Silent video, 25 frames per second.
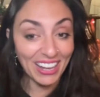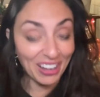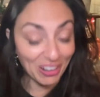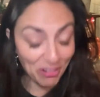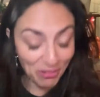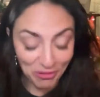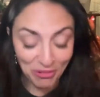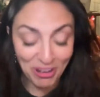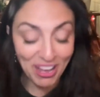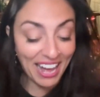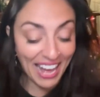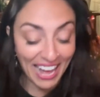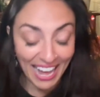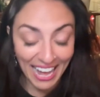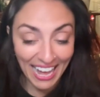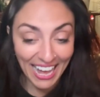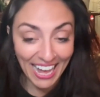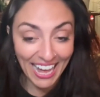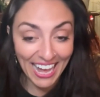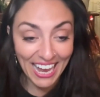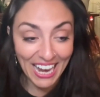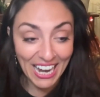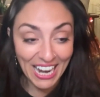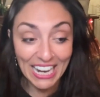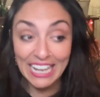wow.
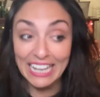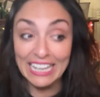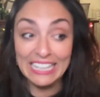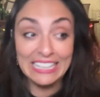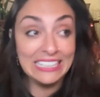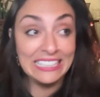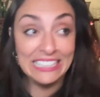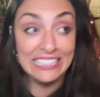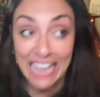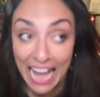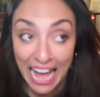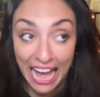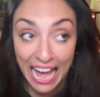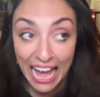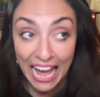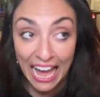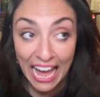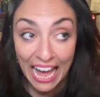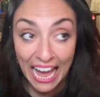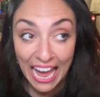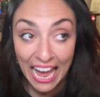Yeah.